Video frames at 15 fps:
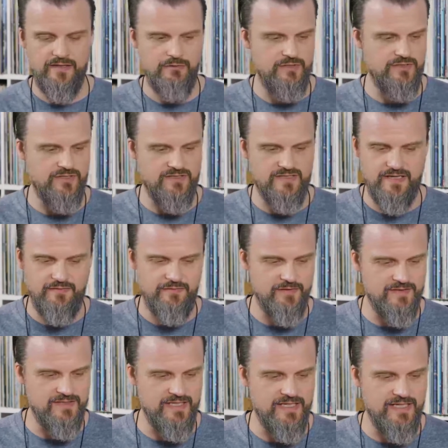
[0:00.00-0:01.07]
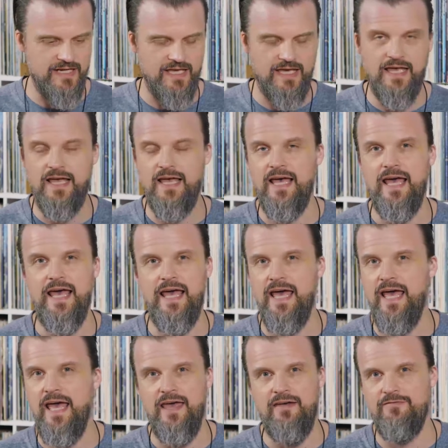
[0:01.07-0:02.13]
they were just different in
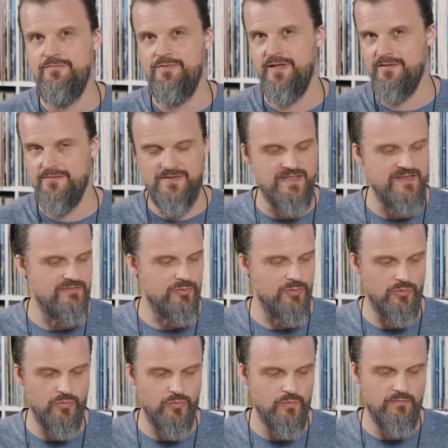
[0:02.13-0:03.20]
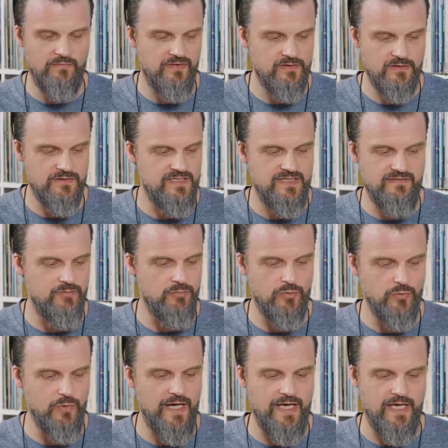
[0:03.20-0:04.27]
every
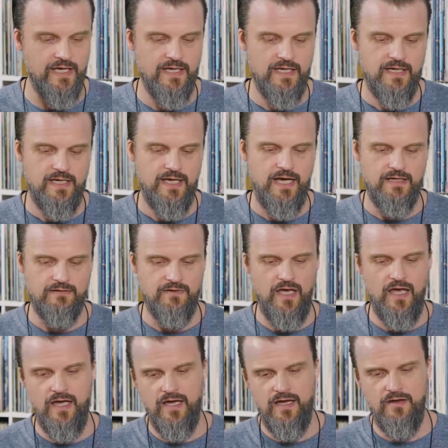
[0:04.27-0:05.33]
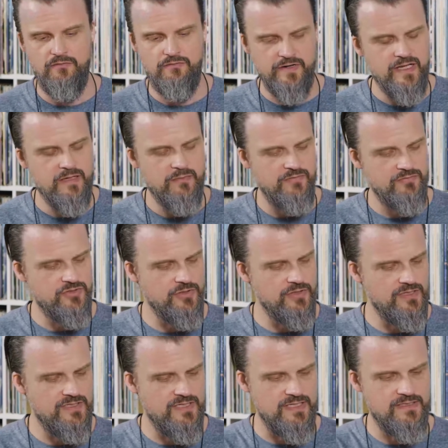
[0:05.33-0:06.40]
conceivable way, and Freedom of
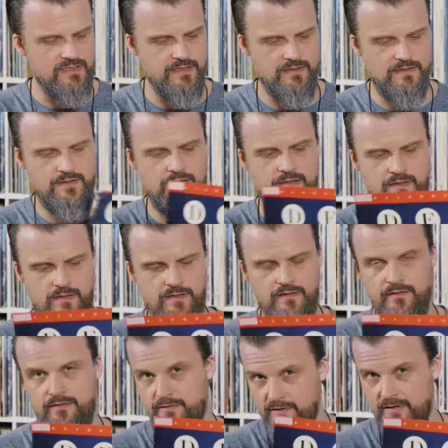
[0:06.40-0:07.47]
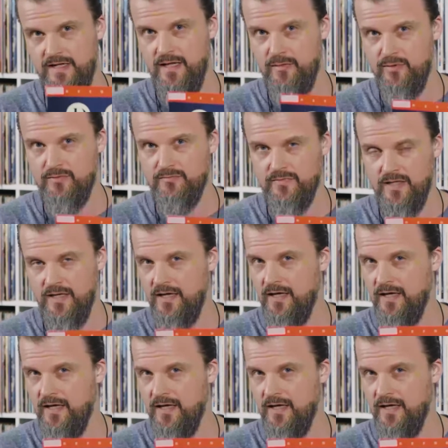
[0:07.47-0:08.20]
Choice, it's their third album.